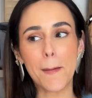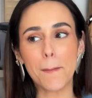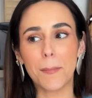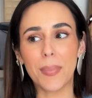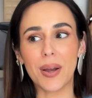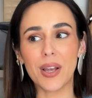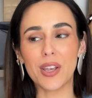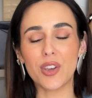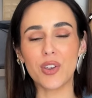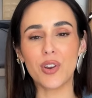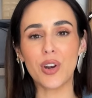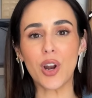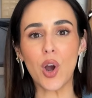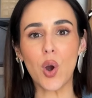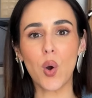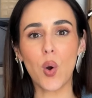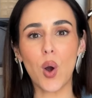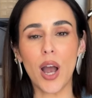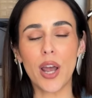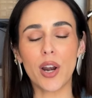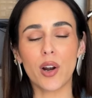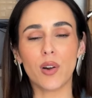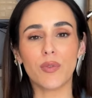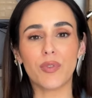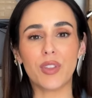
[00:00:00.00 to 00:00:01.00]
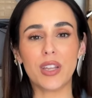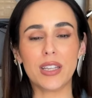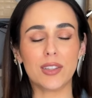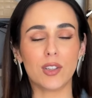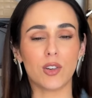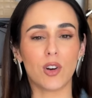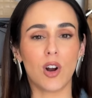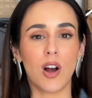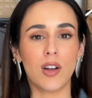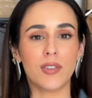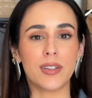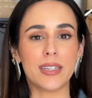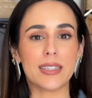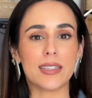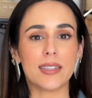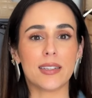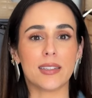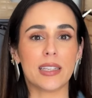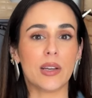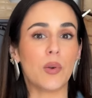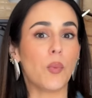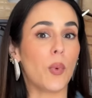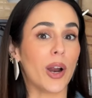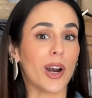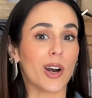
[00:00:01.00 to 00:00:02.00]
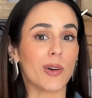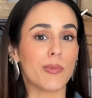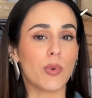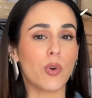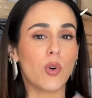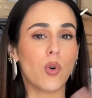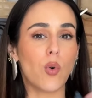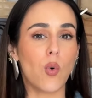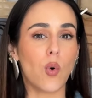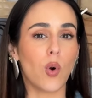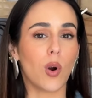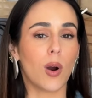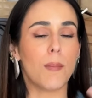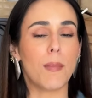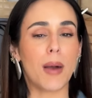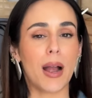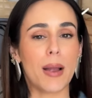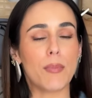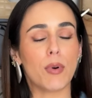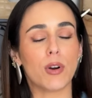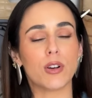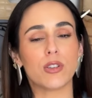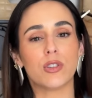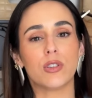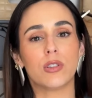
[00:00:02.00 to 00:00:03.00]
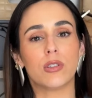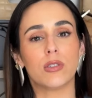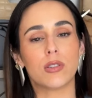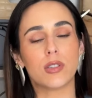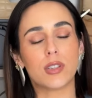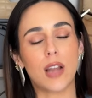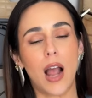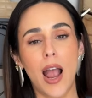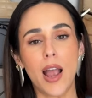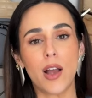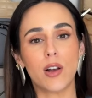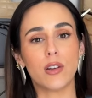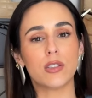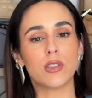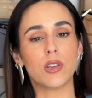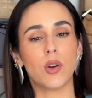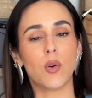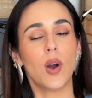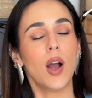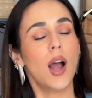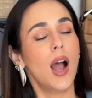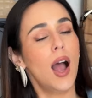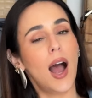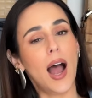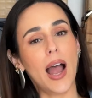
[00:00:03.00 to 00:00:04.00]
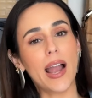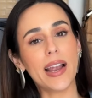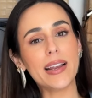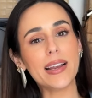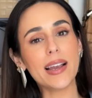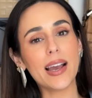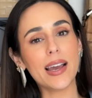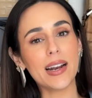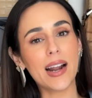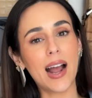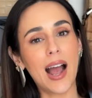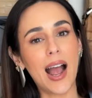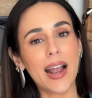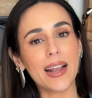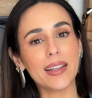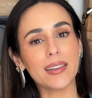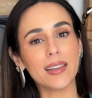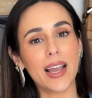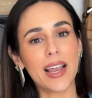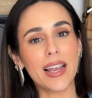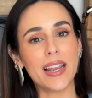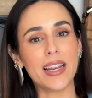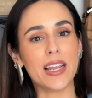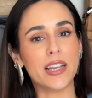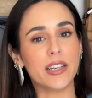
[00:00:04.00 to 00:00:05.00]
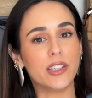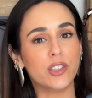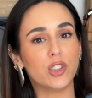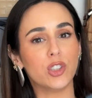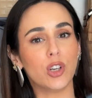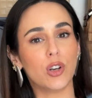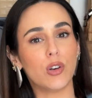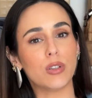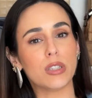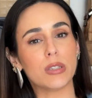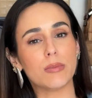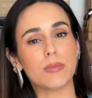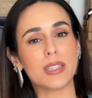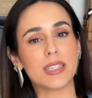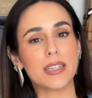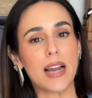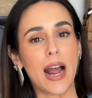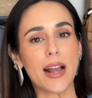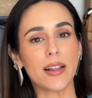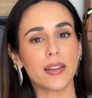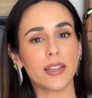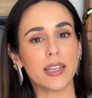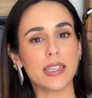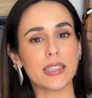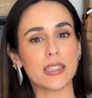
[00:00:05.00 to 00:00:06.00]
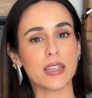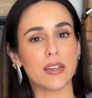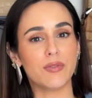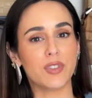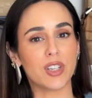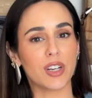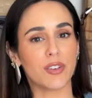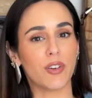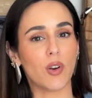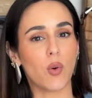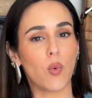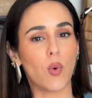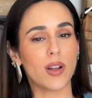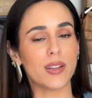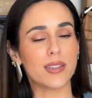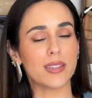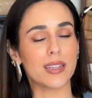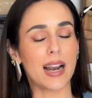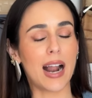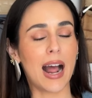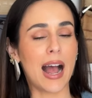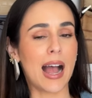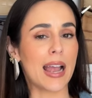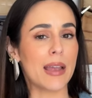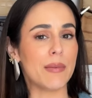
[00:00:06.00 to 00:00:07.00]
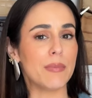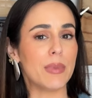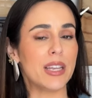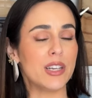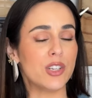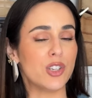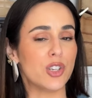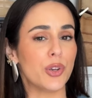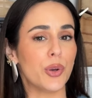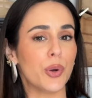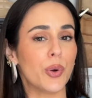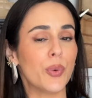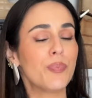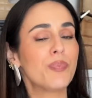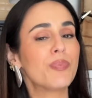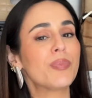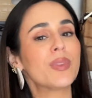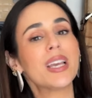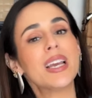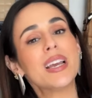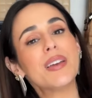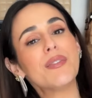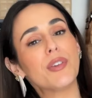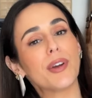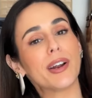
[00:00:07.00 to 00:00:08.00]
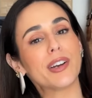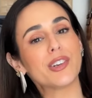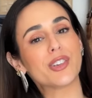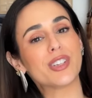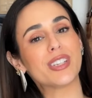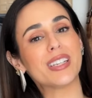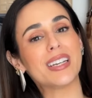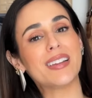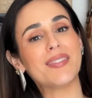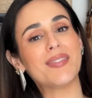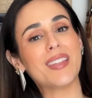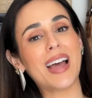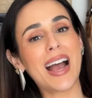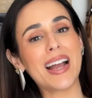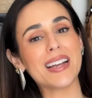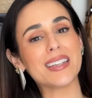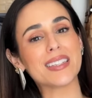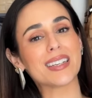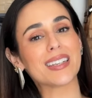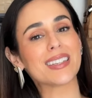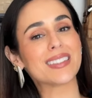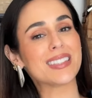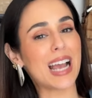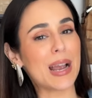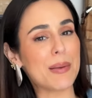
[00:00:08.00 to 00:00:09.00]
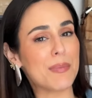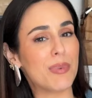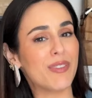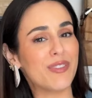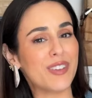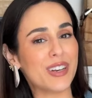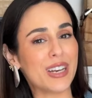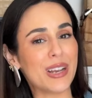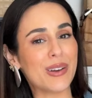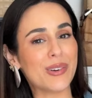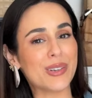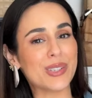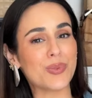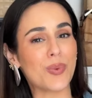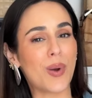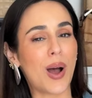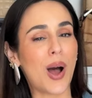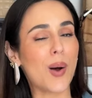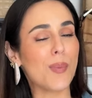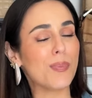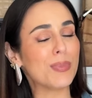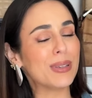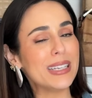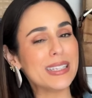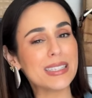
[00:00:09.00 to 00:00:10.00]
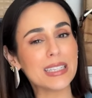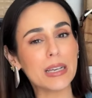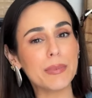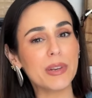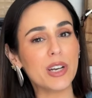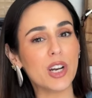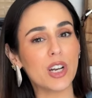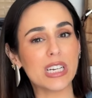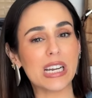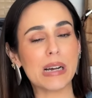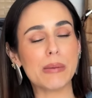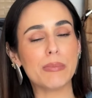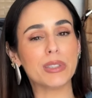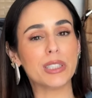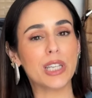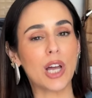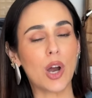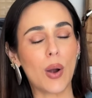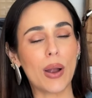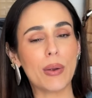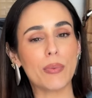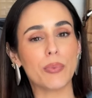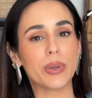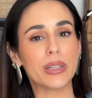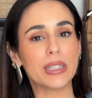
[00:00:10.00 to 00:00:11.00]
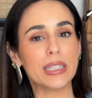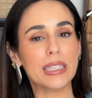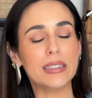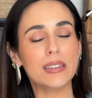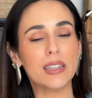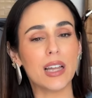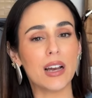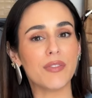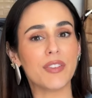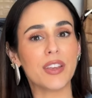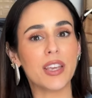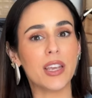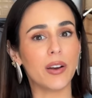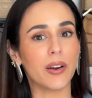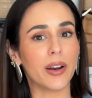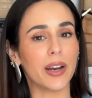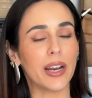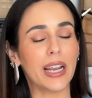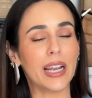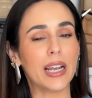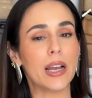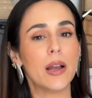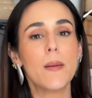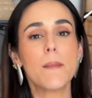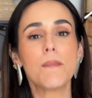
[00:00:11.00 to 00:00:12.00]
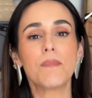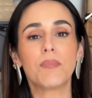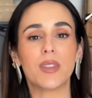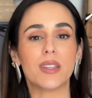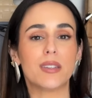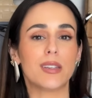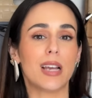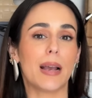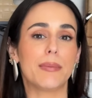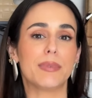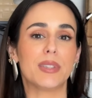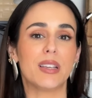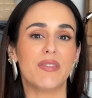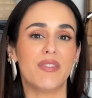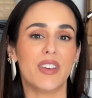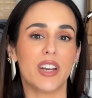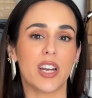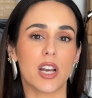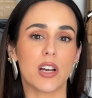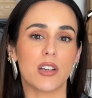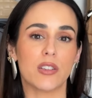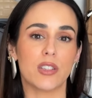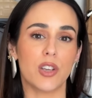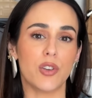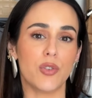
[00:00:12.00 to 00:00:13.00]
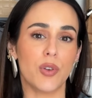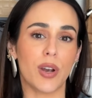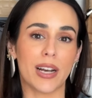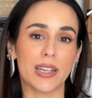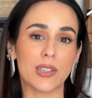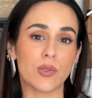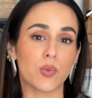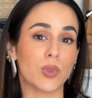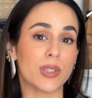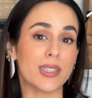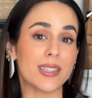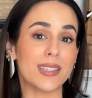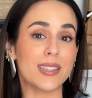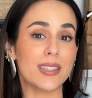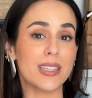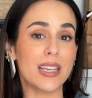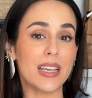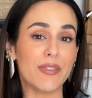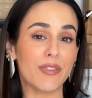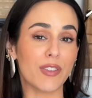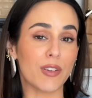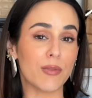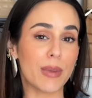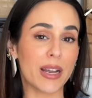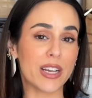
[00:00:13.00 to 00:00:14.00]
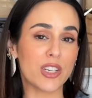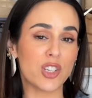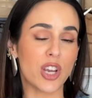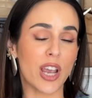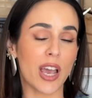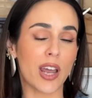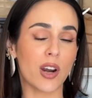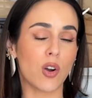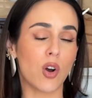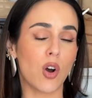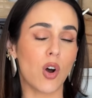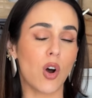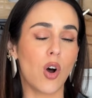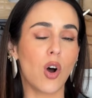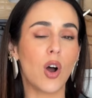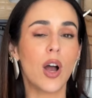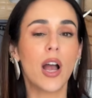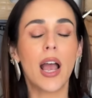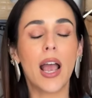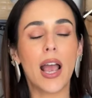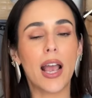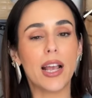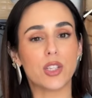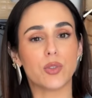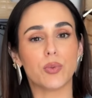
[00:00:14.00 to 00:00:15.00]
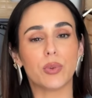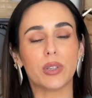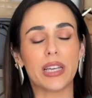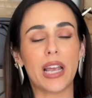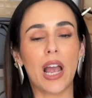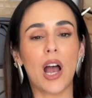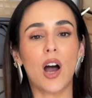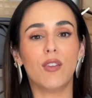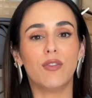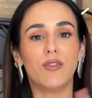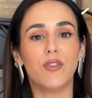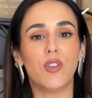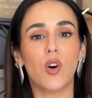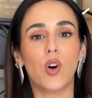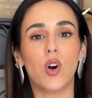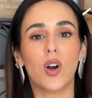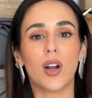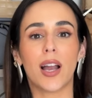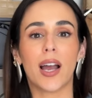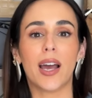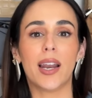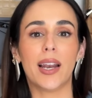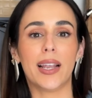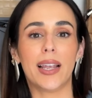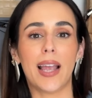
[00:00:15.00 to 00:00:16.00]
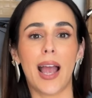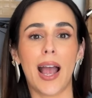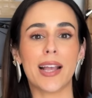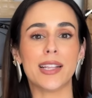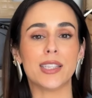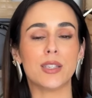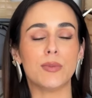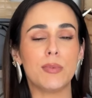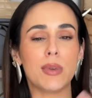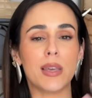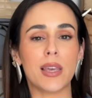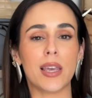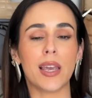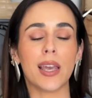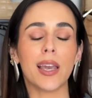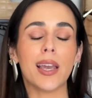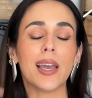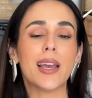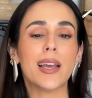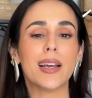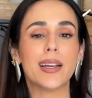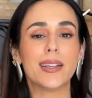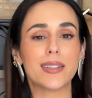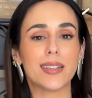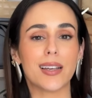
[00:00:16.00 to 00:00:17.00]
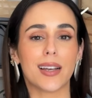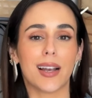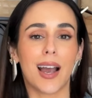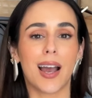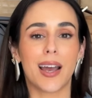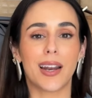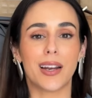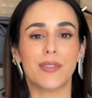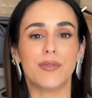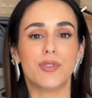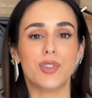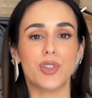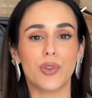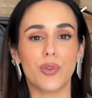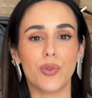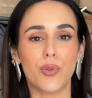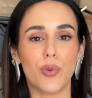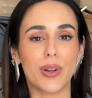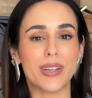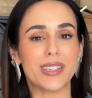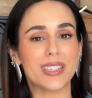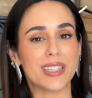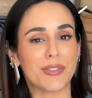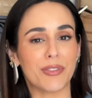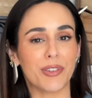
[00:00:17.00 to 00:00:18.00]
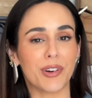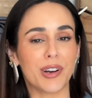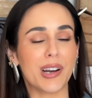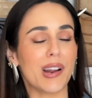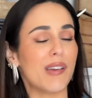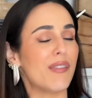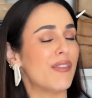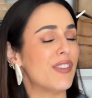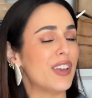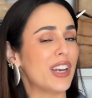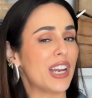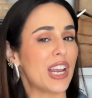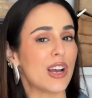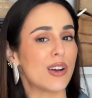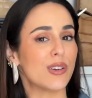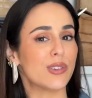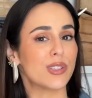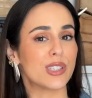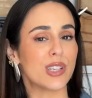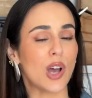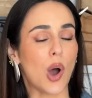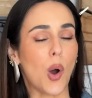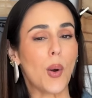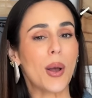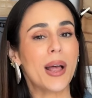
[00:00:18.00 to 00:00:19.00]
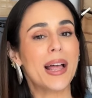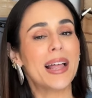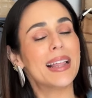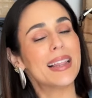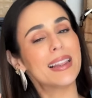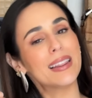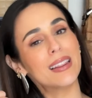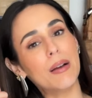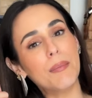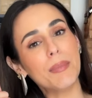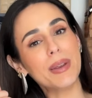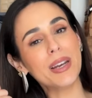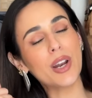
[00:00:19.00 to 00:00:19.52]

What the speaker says: but you know, I don't think they're all necessarily wearable or my personal style. So I can kind of highlight and show some stylings of different ones that I'm into. If you're interested in that type of video as well, please let me know down below. I really love hearing the types of videos that you guys want to see from my channel. It's really helpful and kind of guides me to kind of do different videos. So let me